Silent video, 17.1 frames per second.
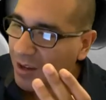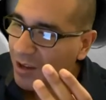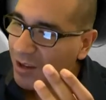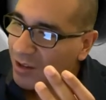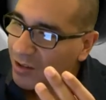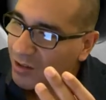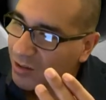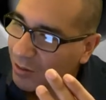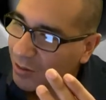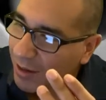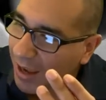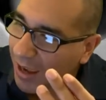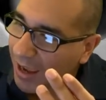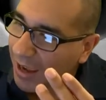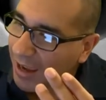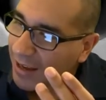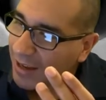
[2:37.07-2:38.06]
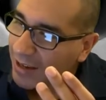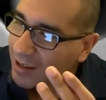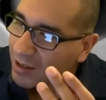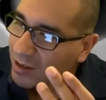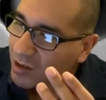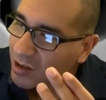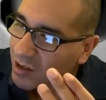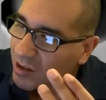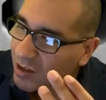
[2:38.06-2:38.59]
So
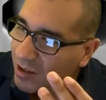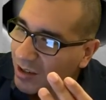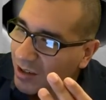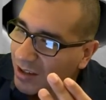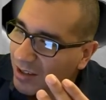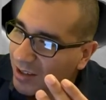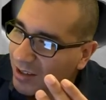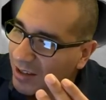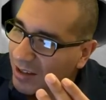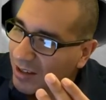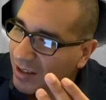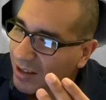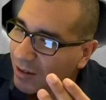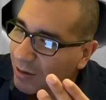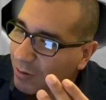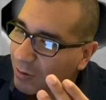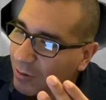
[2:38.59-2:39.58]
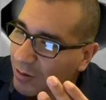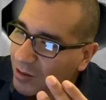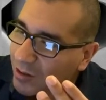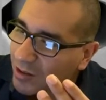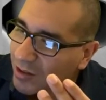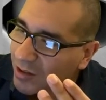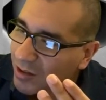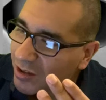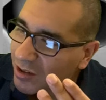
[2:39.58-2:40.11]
h
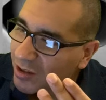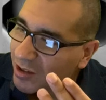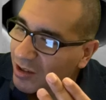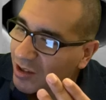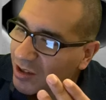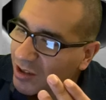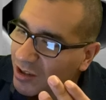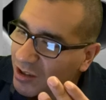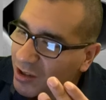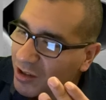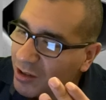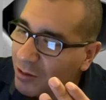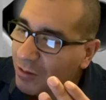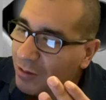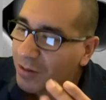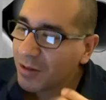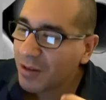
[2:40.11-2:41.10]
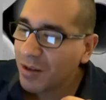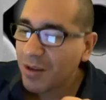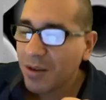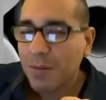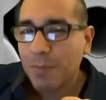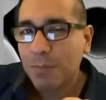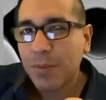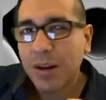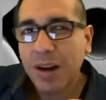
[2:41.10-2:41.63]
equals 2.
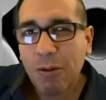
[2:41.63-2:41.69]
But I